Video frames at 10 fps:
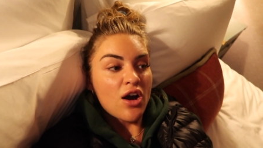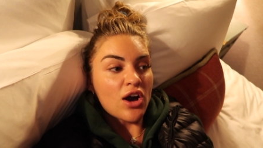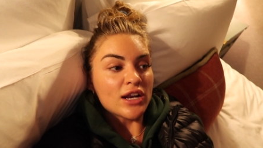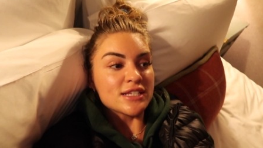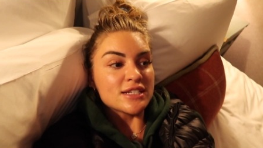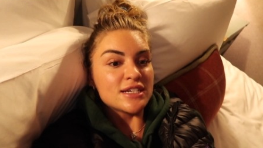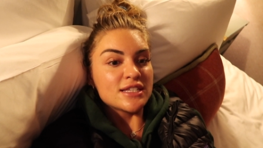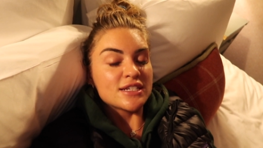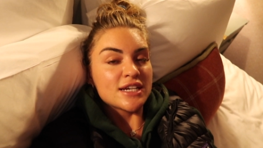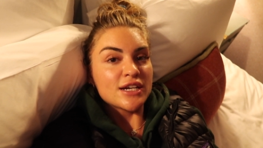Honestly,
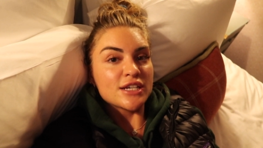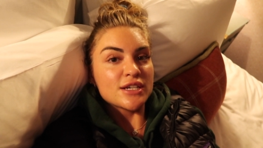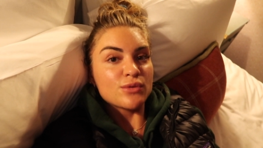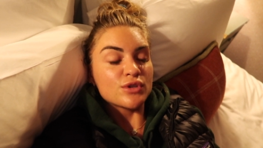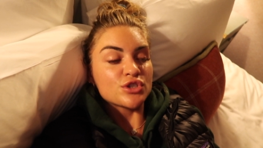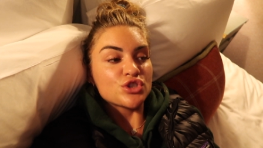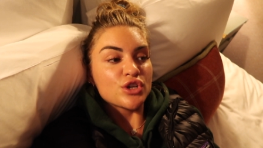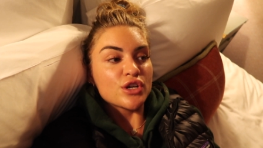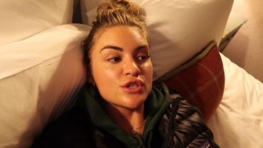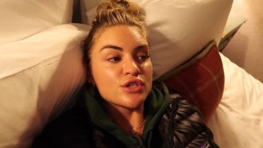the day was
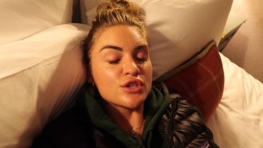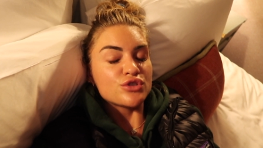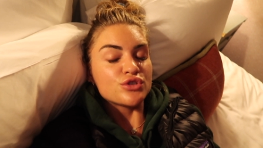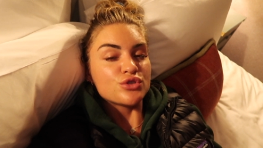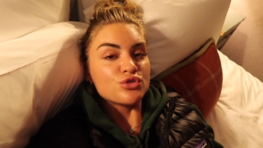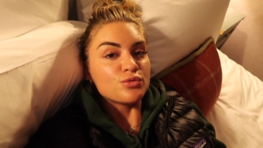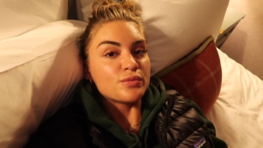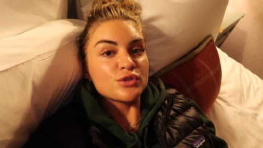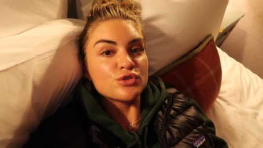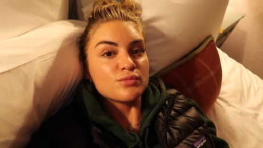just
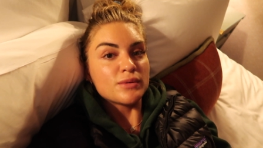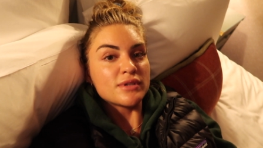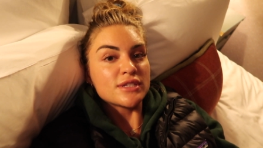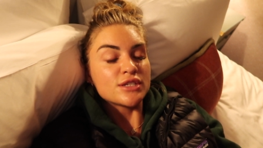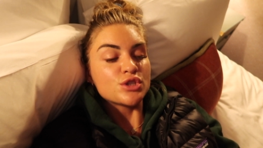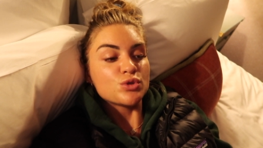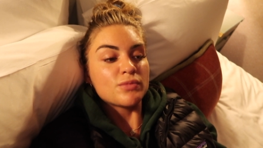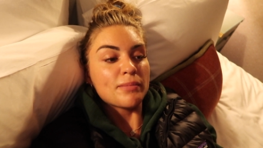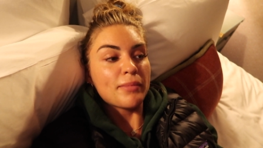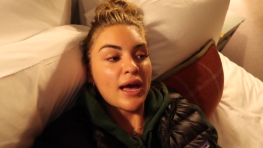super, super busy,
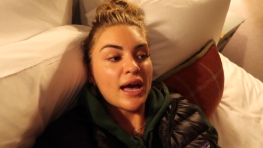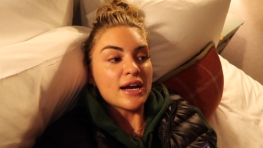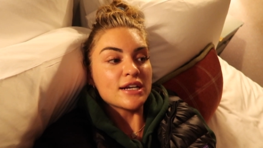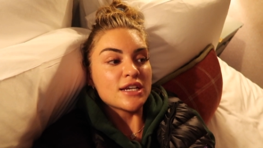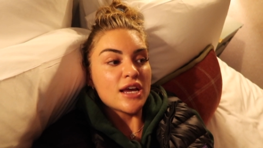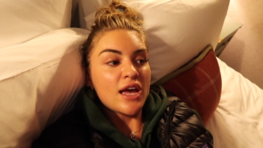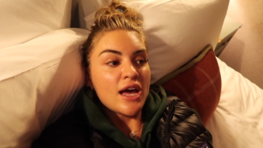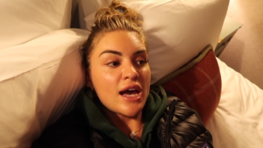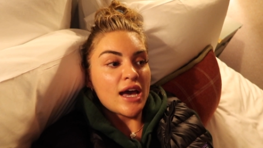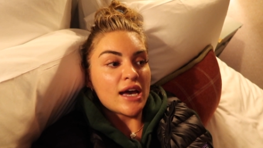super packed.
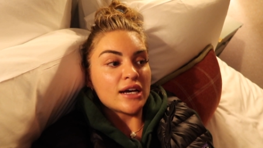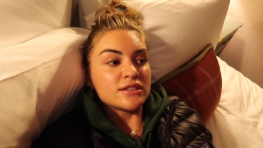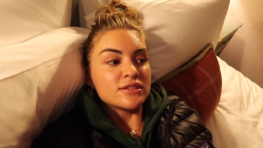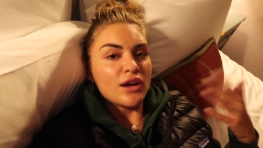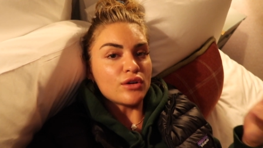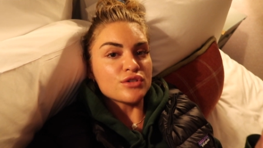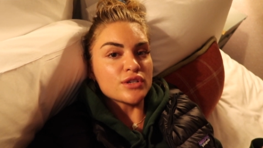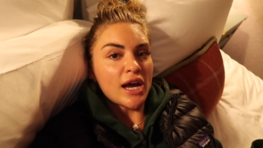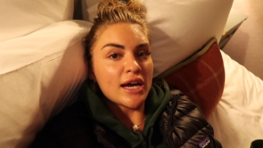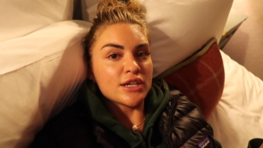And I also
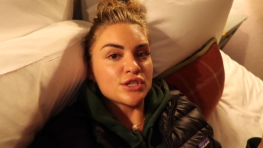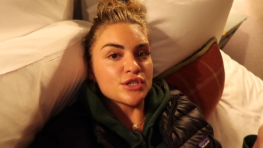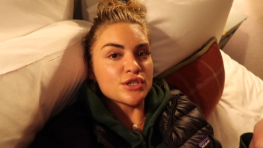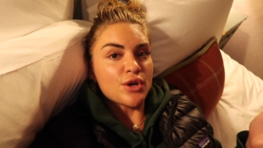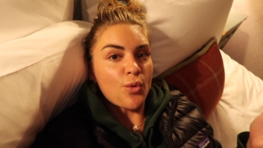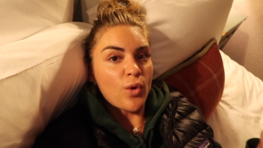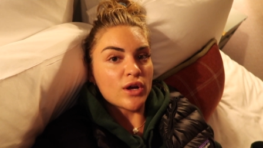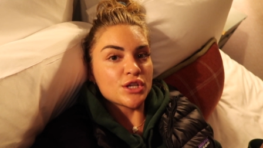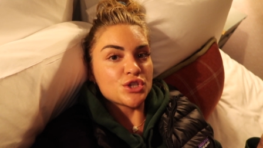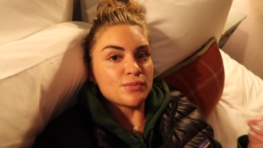kind of just
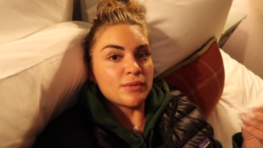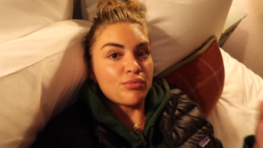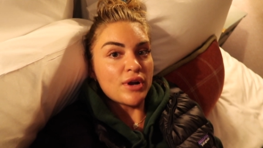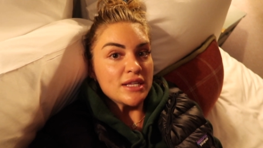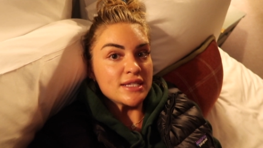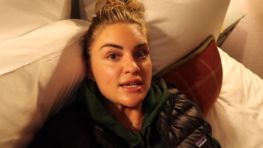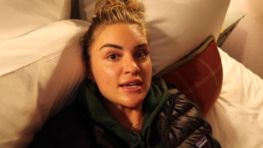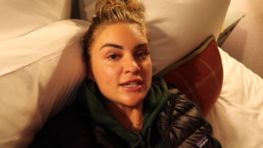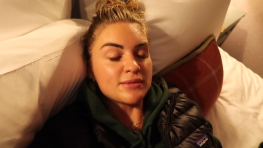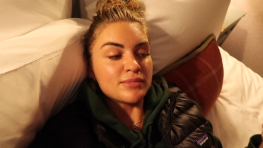wanted to be
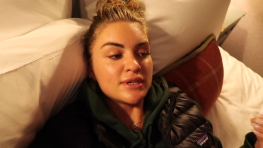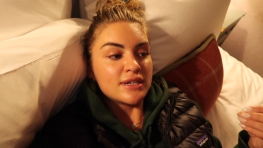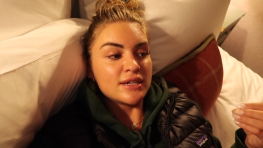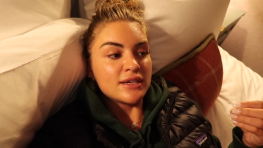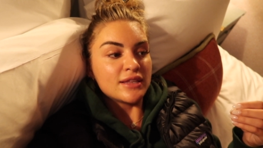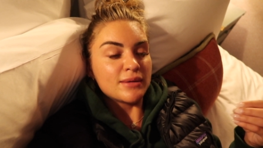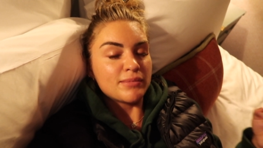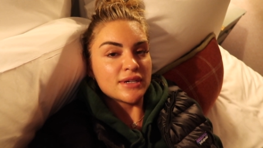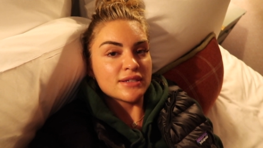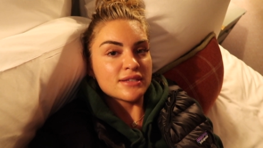present and be the
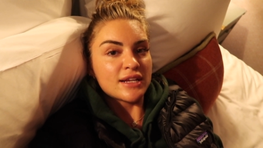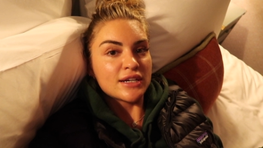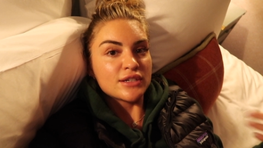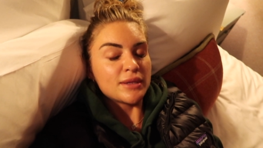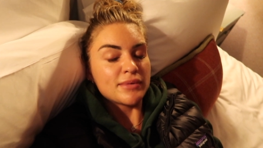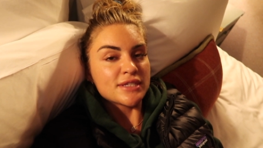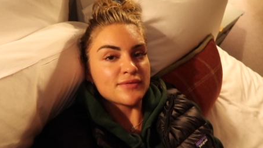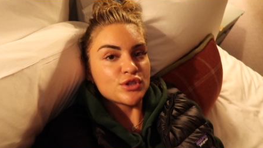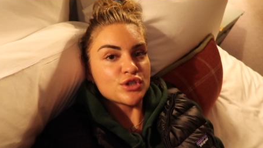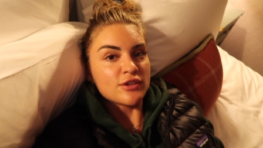best, like be the best
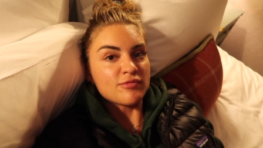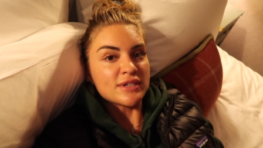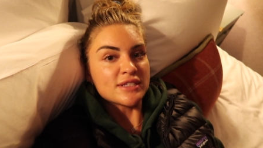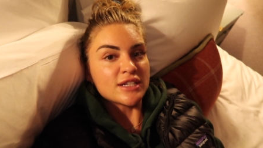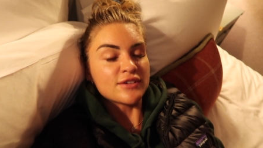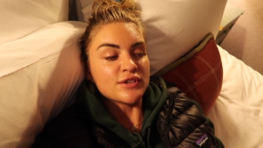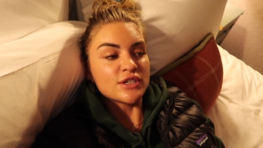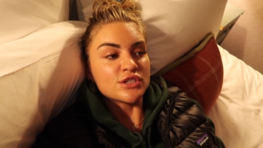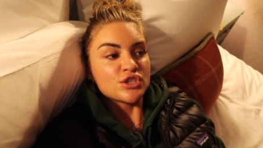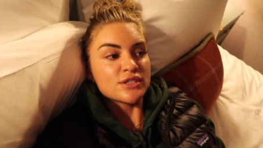version of myself,
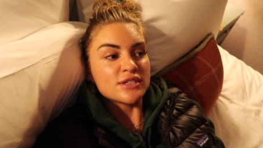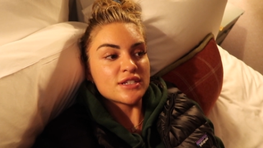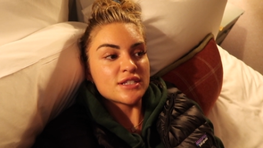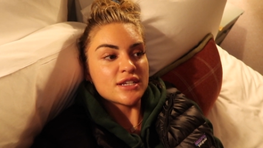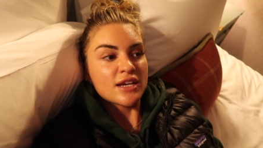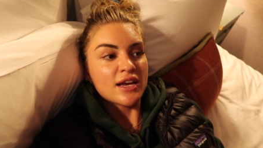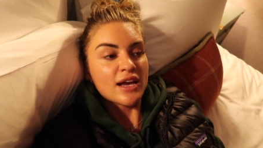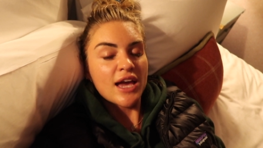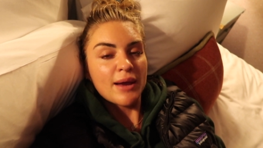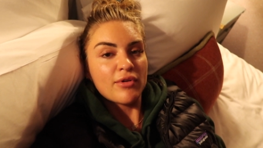not just sticking
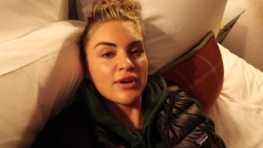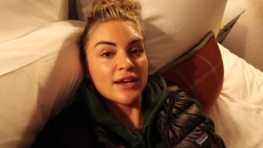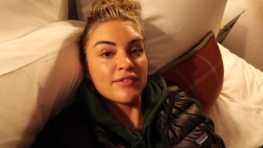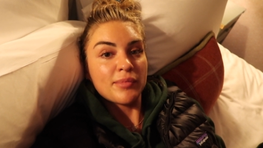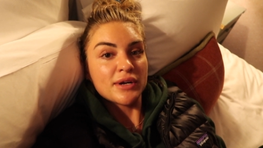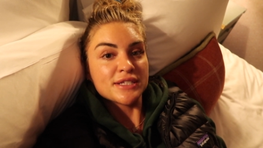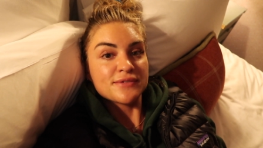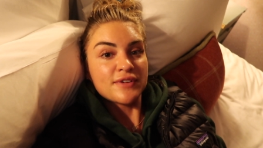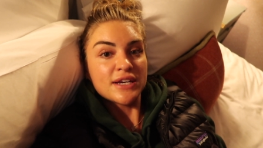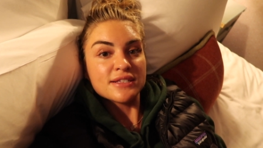a camera in everybody's
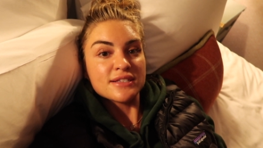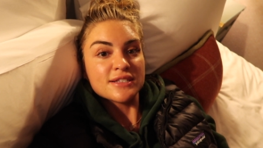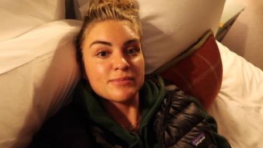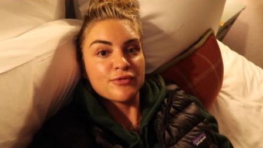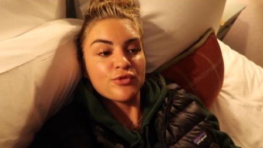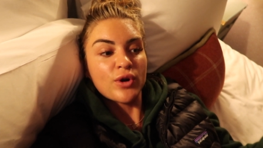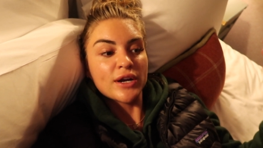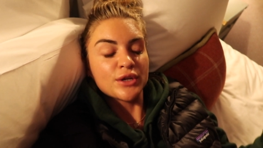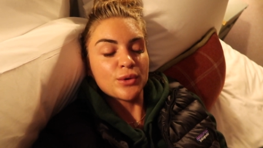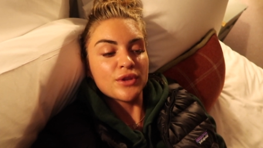faces before
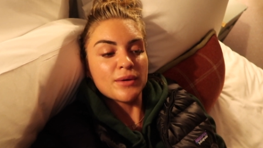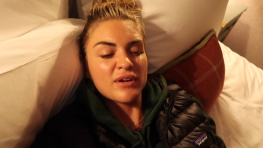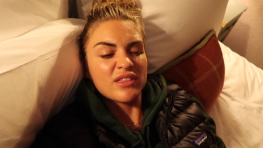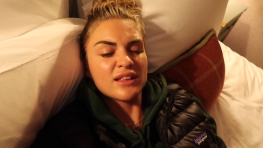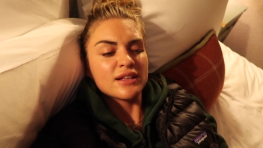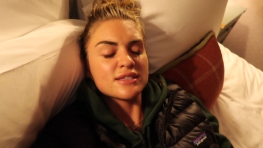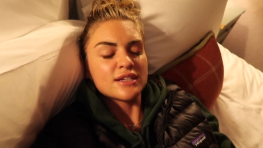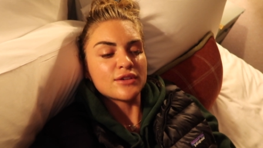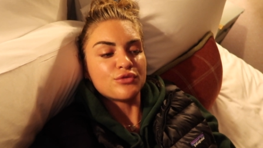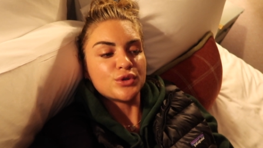I know them. I think that's a
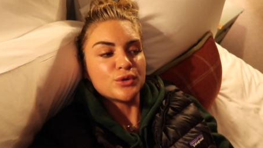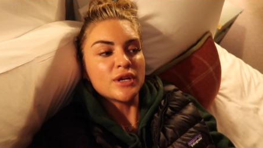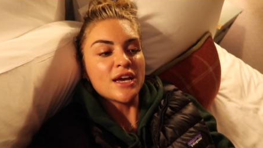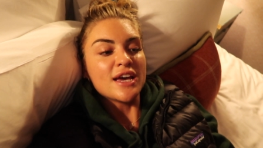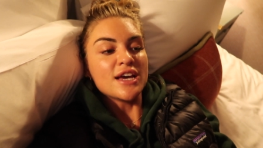little rude.